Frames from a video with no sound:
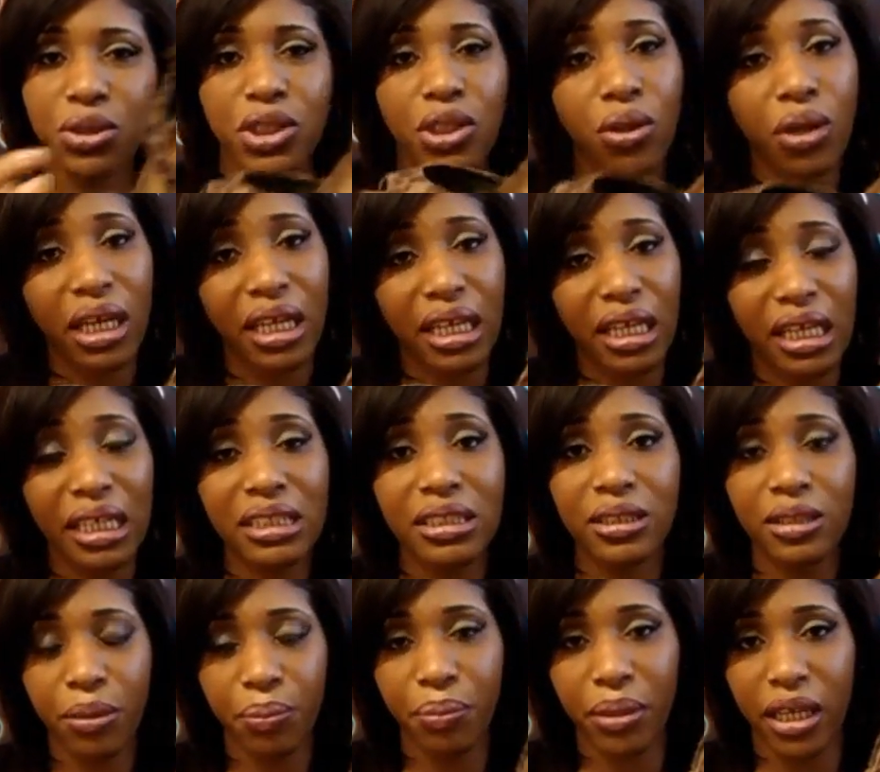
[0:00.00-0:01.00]
so it ends
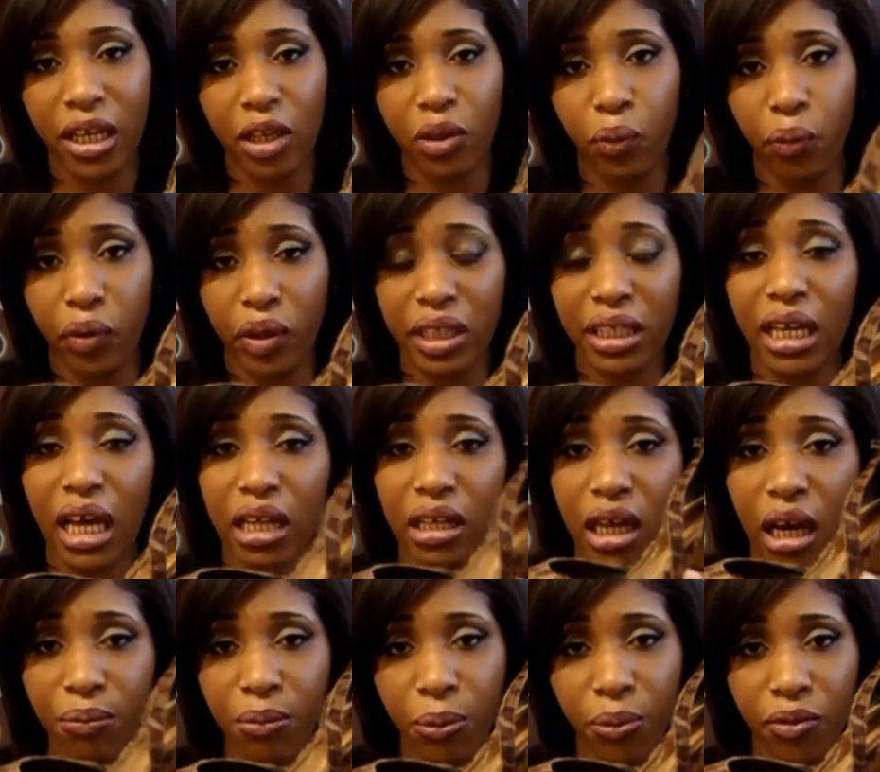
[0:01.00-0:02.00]
up being really
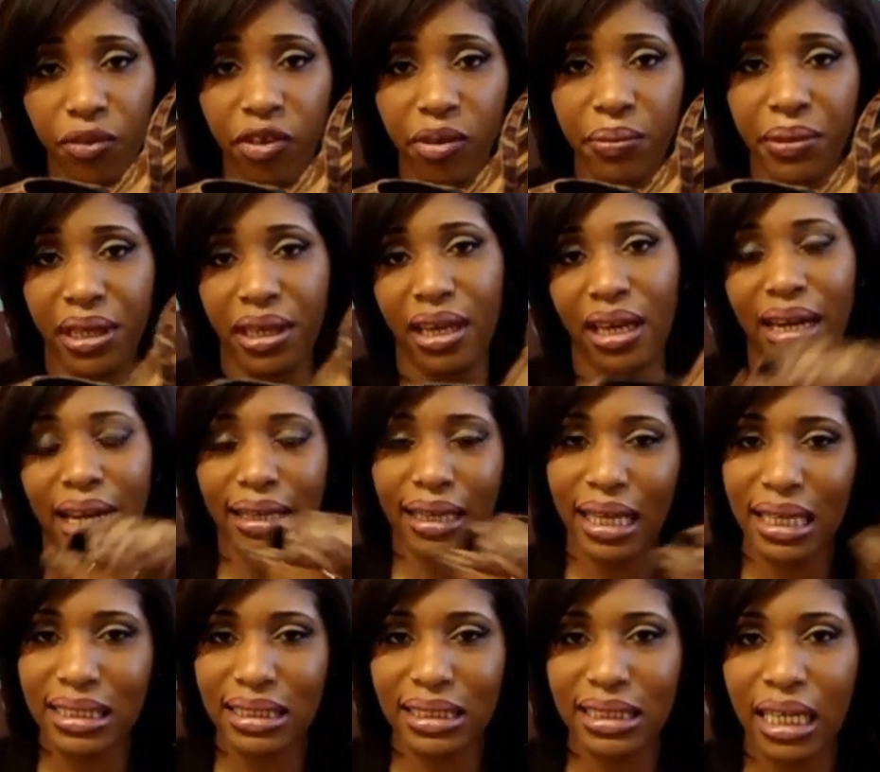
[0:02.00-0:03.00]
uncomfortable for me and I
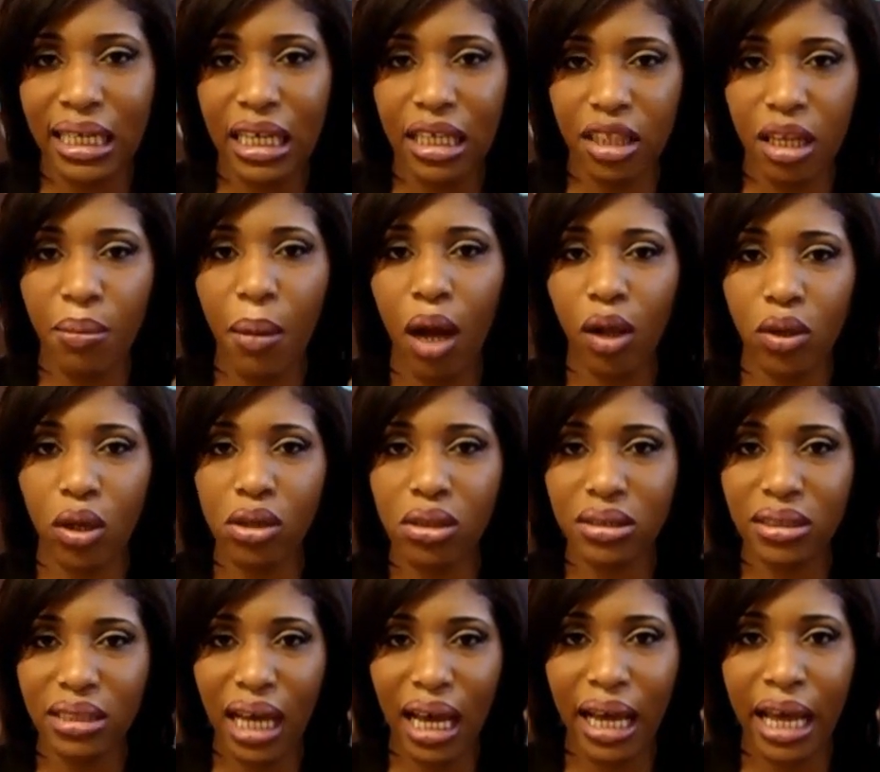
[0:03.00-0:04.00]
can't stay in them a long
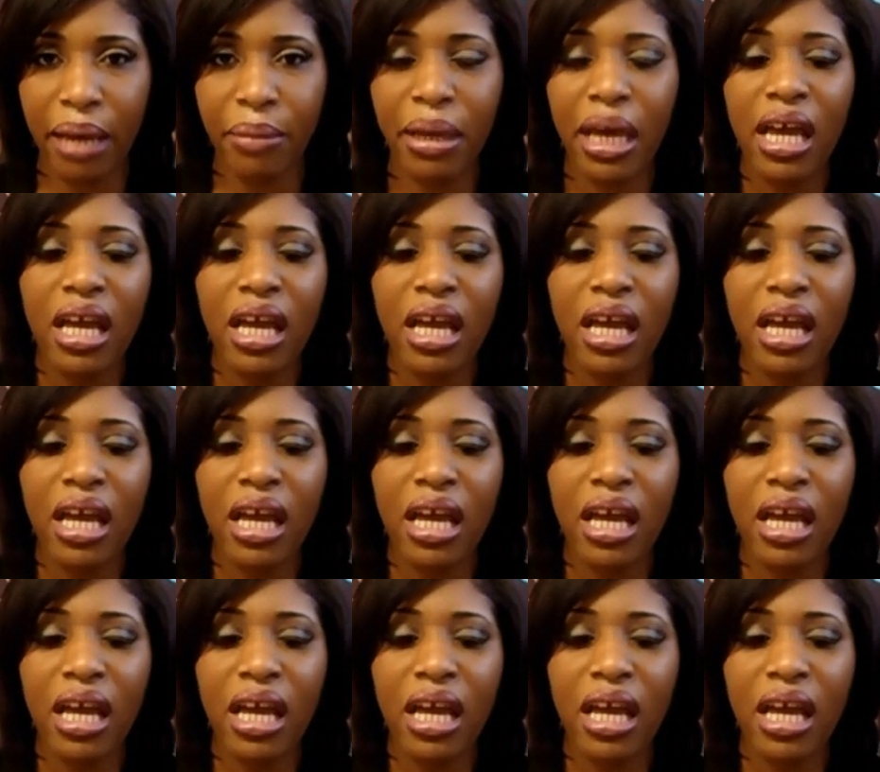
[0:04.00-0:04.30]
time.